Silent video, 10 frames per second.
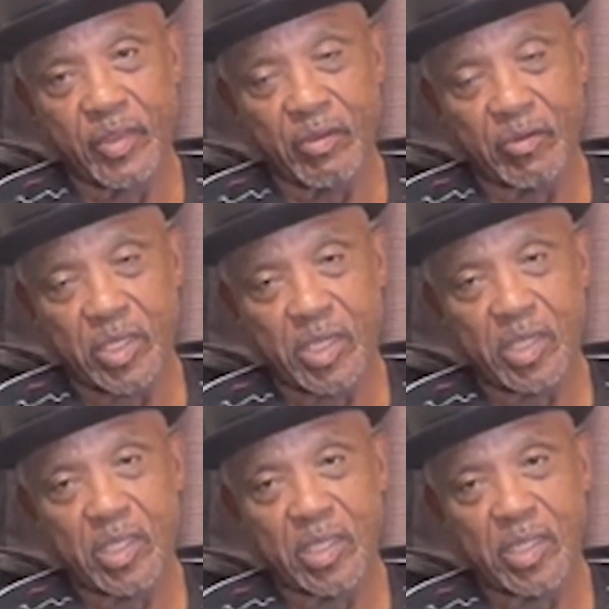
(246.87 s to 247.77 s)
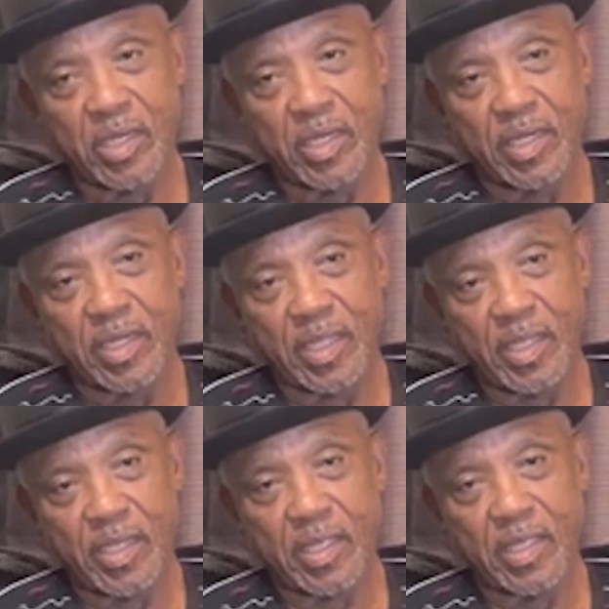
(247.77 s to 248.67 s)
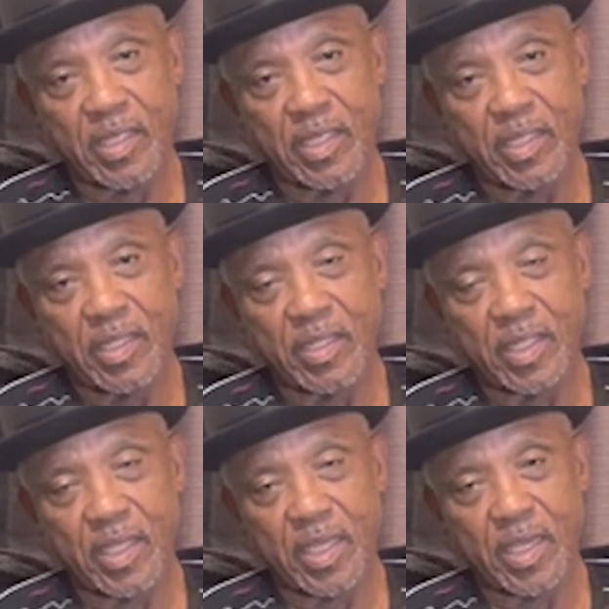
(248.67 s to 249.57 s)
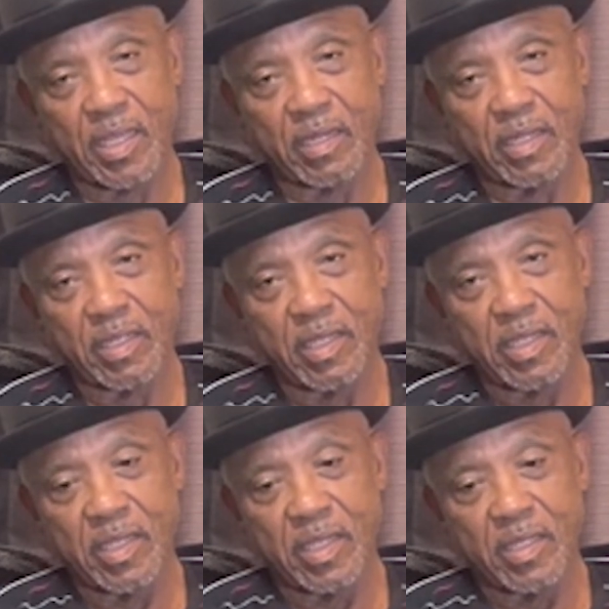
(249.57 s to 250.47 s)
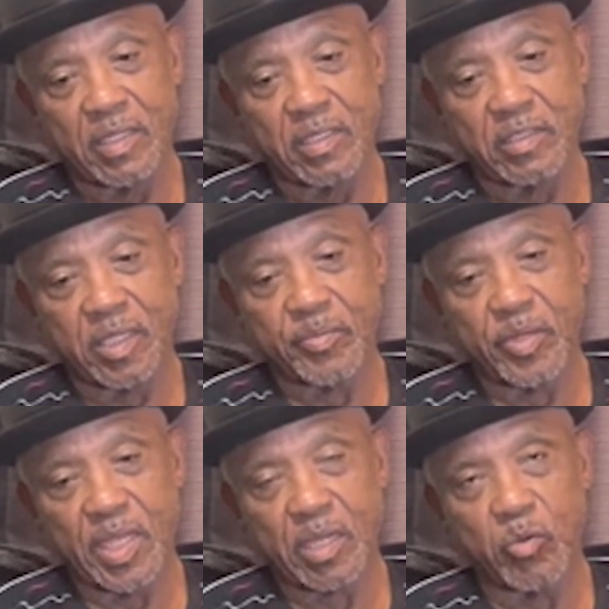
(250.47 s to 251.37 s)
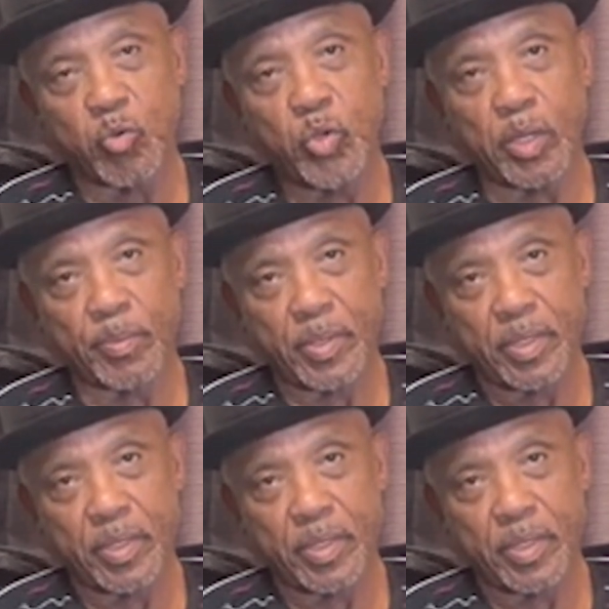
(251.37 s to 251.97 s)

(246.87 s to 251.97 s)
Okay? Now they have something like a whip,